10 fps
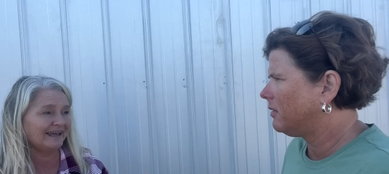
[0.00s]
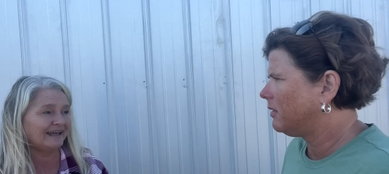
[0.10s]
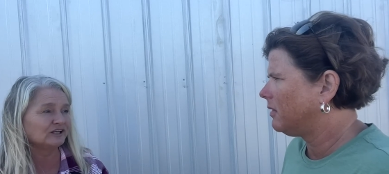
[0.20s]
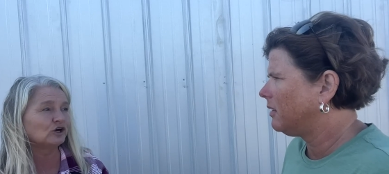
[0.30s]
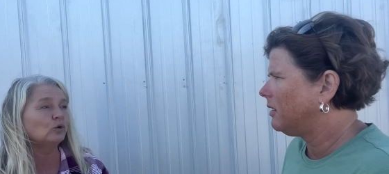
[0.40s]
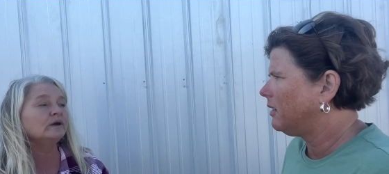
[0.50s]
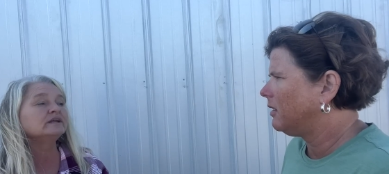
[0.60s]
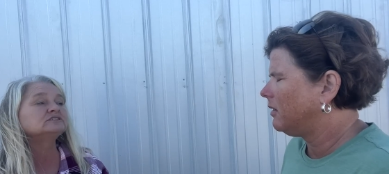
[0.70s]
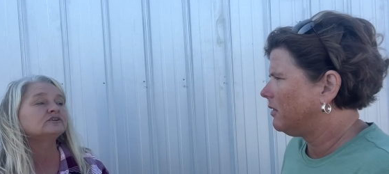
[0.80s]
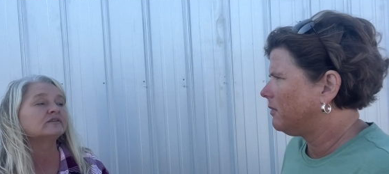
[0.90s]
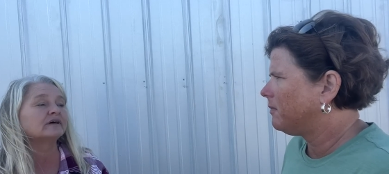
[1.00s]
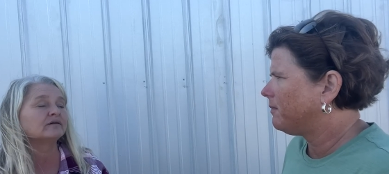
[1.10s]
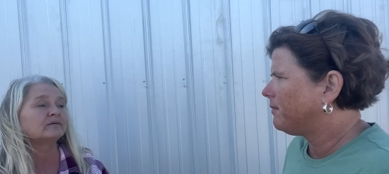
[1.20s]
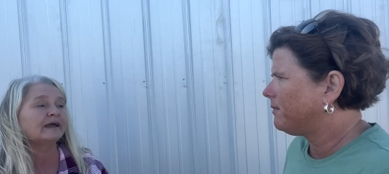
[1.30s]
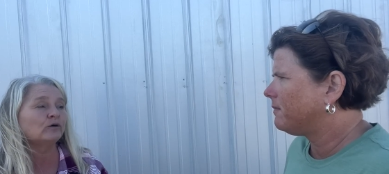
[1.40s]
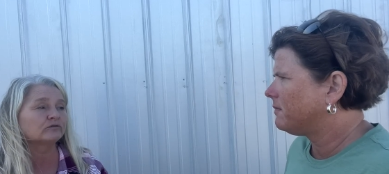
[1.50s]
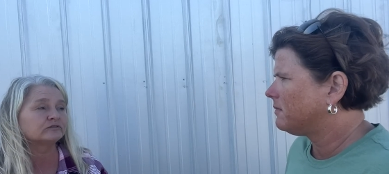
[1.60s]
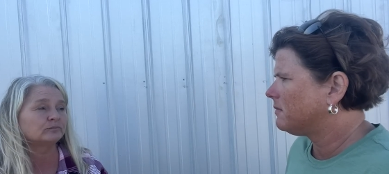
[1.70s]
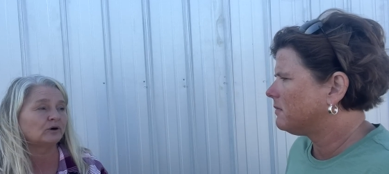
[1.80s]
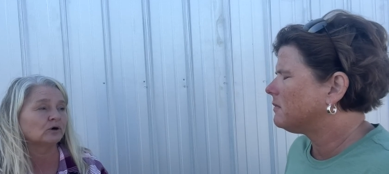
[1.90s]
Speaker 1: and going to the health
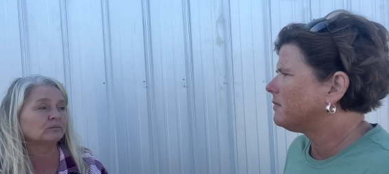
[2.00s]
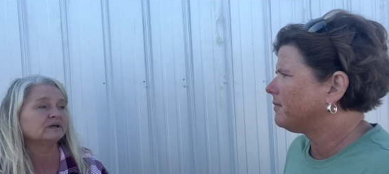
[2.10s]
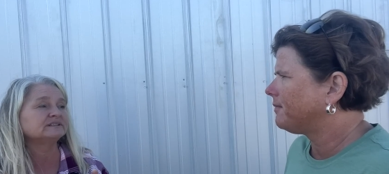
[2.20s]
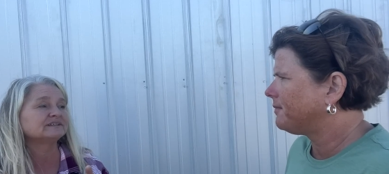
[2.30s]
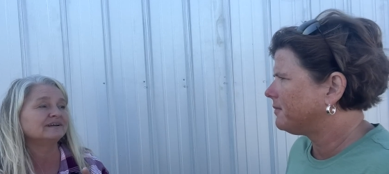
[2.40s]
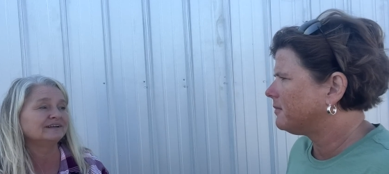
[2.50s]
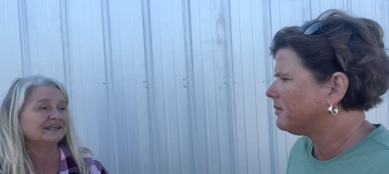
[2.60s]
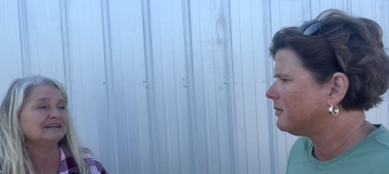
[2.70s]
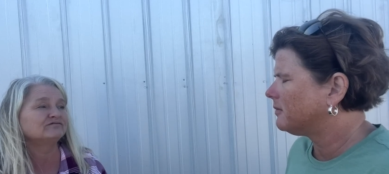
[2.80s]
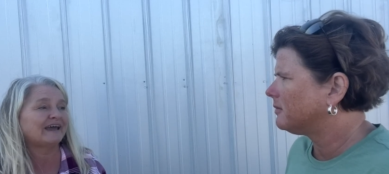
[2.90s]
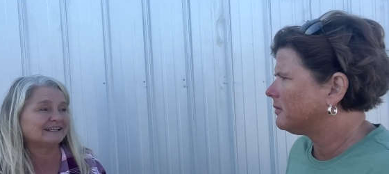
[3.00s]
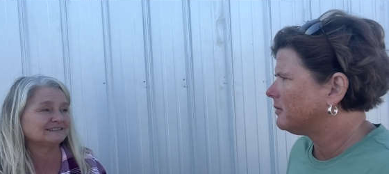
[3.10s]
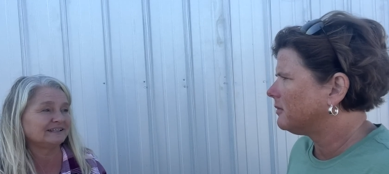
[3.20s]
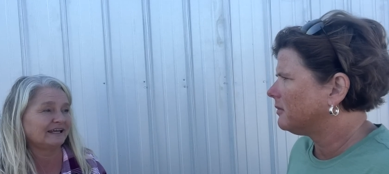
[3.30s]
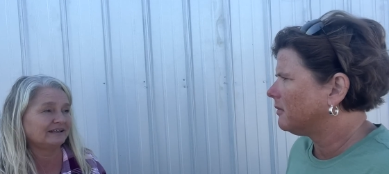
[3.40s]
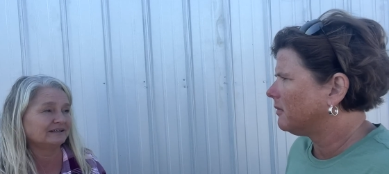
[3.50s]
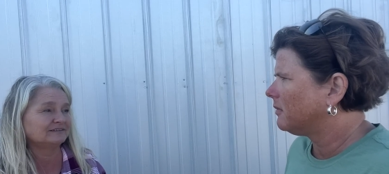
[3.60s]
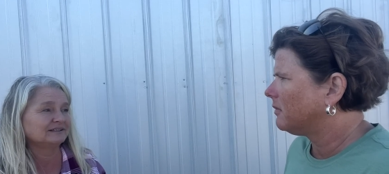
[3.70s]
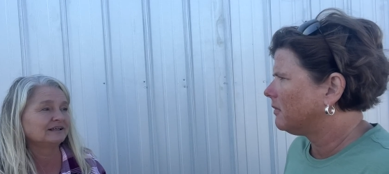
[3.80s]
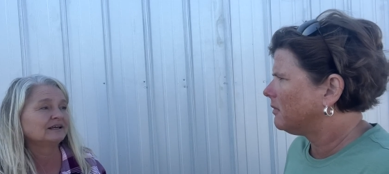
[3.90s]
department and getting vaccinated.
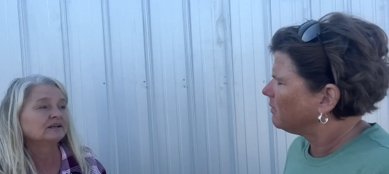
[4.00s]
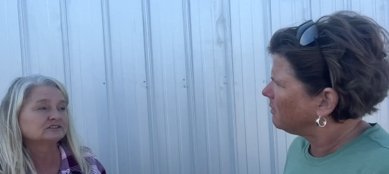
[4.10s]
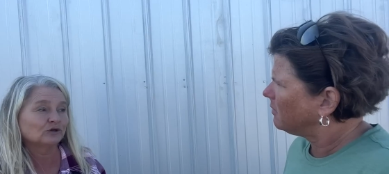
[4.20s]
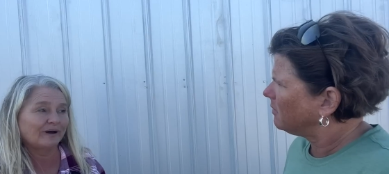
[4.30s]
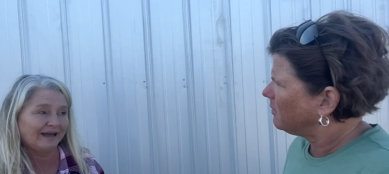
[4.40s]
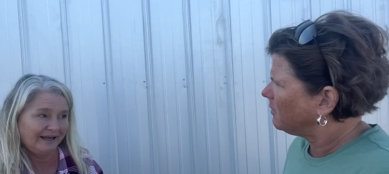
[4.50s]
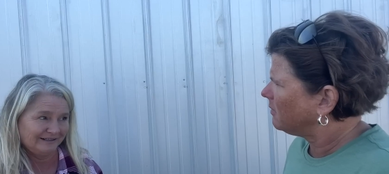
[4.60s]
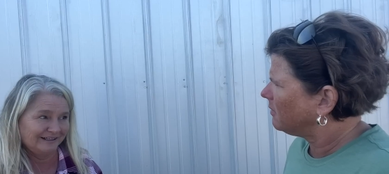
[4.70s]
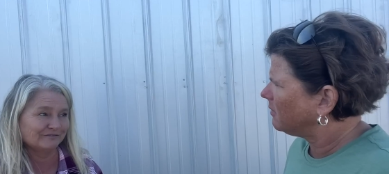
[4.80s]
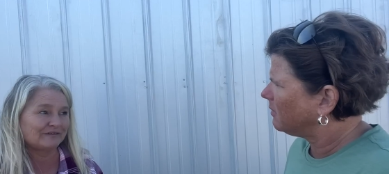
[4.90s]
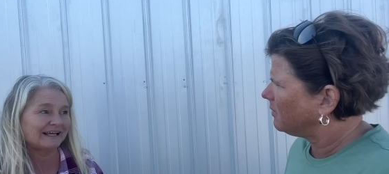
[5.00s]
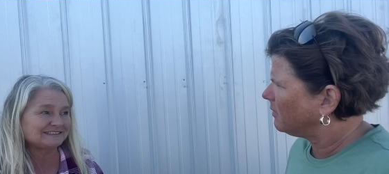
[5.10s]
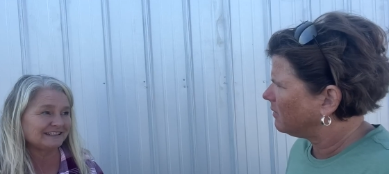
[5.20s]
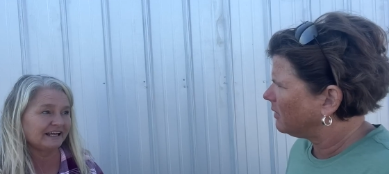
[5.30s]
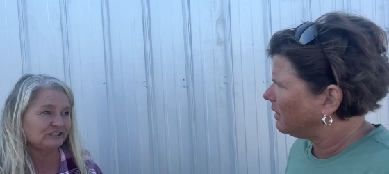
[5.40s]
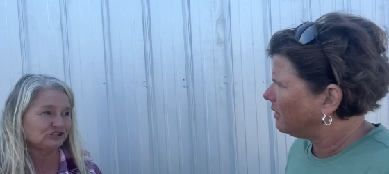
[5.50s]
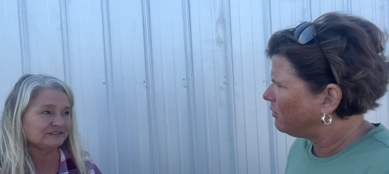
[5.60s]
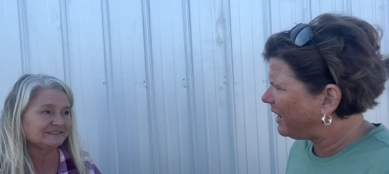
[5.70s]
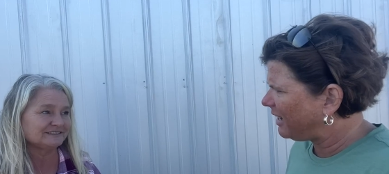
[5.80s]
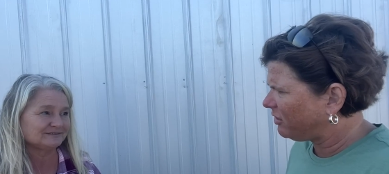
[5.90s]
So I had to get vaccination.
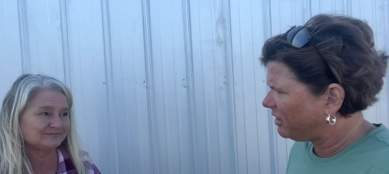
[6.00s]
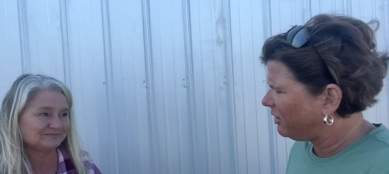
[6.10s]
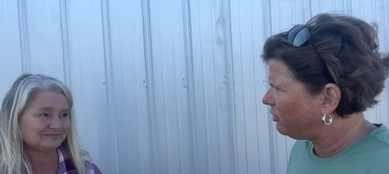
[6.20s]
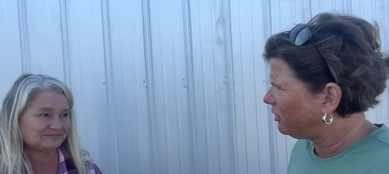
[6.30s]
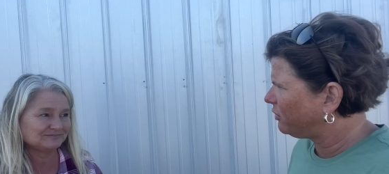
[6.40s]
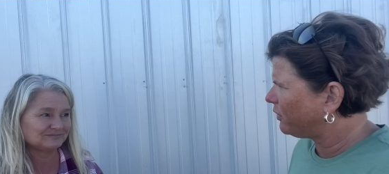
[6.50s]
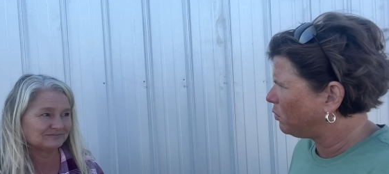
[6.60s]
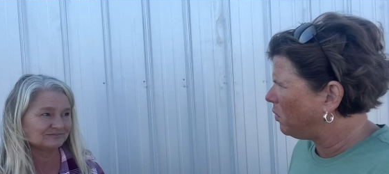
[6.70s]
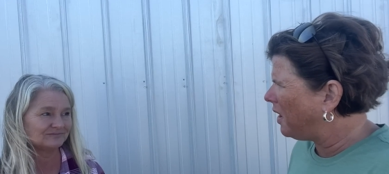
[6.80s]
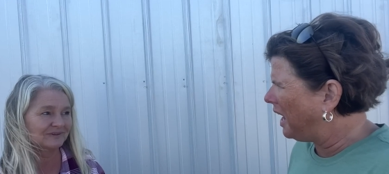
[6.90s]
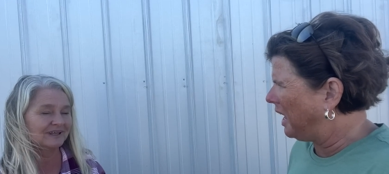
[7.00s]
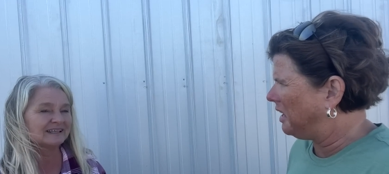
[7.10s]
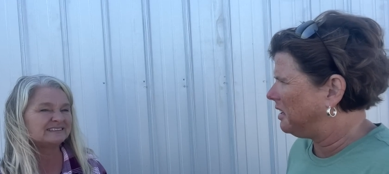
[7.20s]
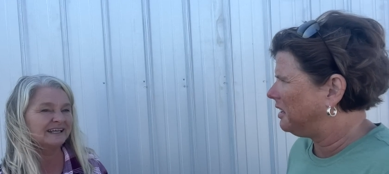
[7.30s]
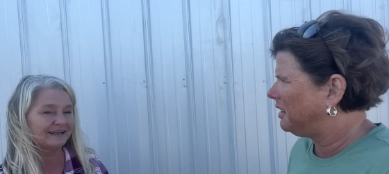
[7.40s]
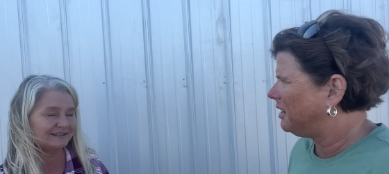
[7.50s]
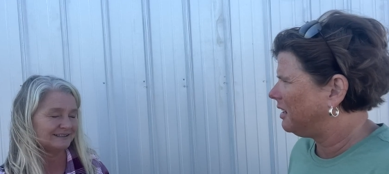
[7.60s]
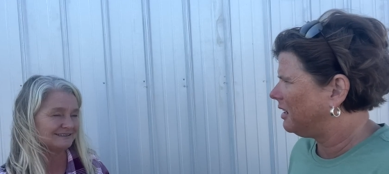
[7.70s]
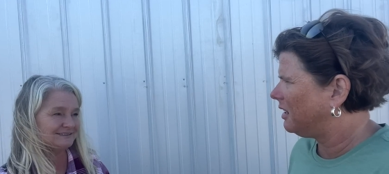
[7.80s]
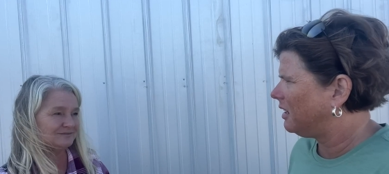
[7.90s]
Speaker 2: Vaccinations for what?
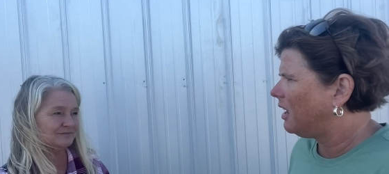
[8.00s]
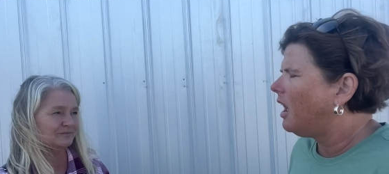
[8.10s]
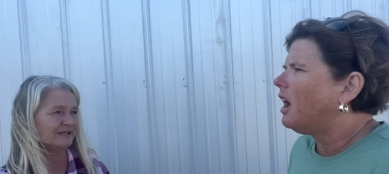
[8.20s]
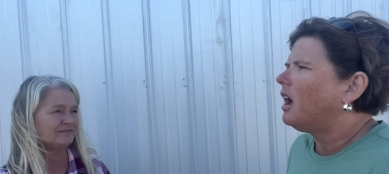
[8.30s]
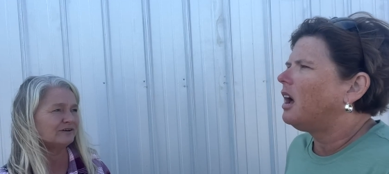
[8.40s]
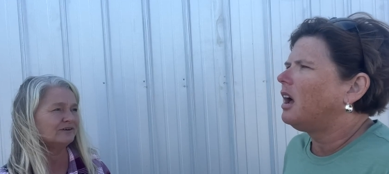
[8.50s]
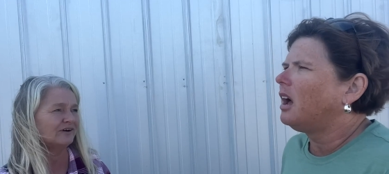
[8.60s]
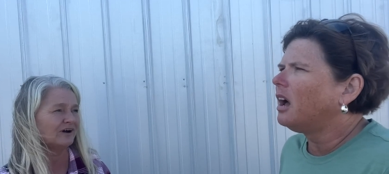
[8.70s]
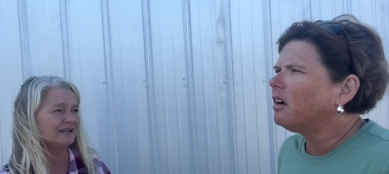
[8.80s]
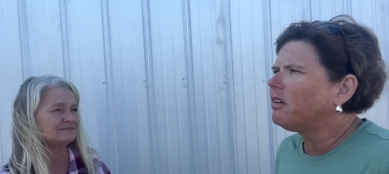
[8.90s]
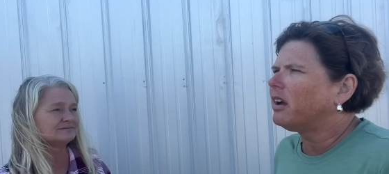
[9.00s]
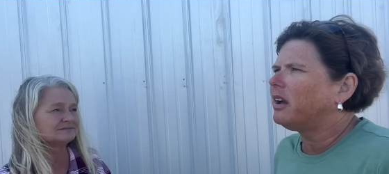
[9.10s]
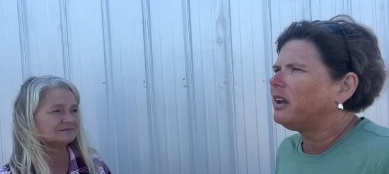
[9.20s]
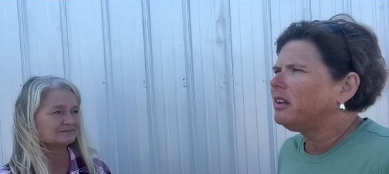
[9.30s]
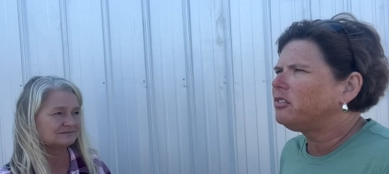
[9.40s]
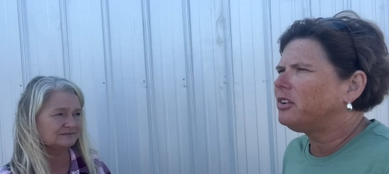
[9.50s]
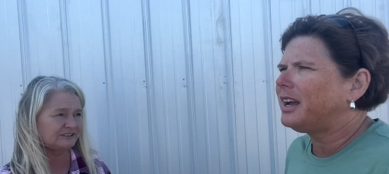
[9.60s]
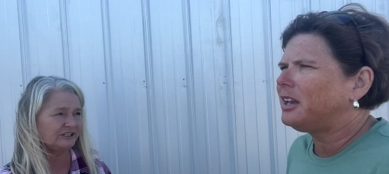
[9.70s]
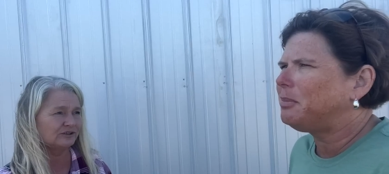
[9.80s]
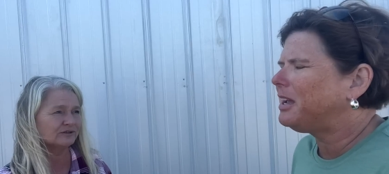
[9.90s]
Tetanus, believe it or not. Okay, so you
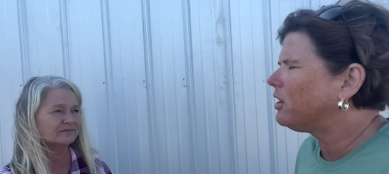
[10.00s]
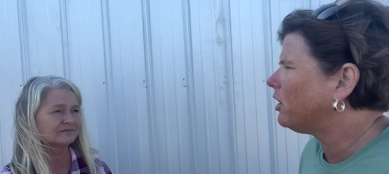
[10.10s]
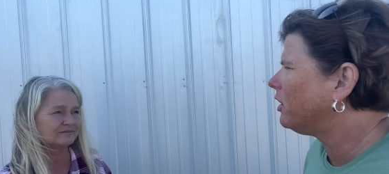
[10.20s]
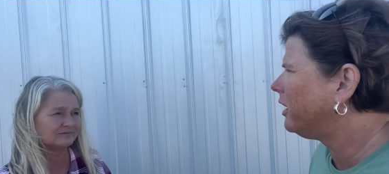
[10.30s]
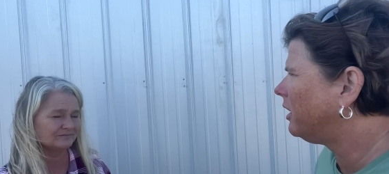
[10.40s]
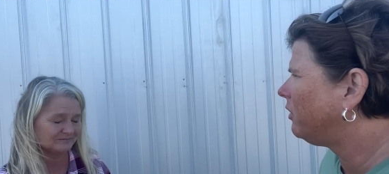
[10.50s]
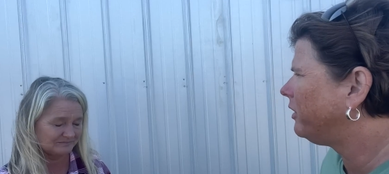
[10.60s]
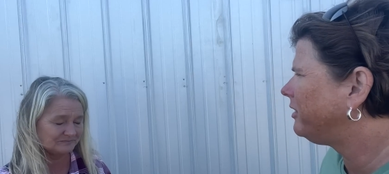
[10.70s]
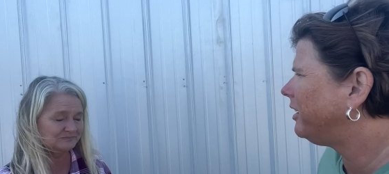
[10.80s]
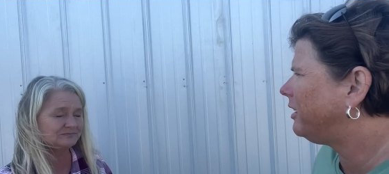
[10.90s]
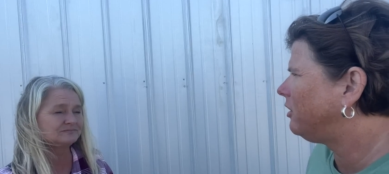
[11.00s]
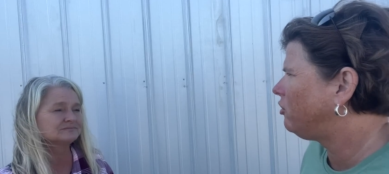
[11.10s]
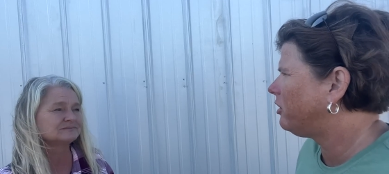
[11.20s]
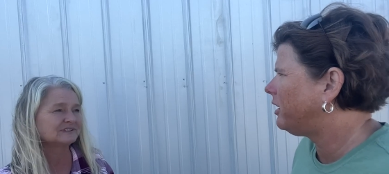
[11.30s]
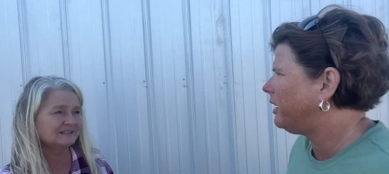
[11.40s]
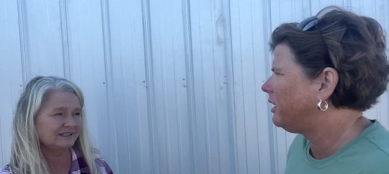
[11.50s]
had deer, to be current on the tetanus shot.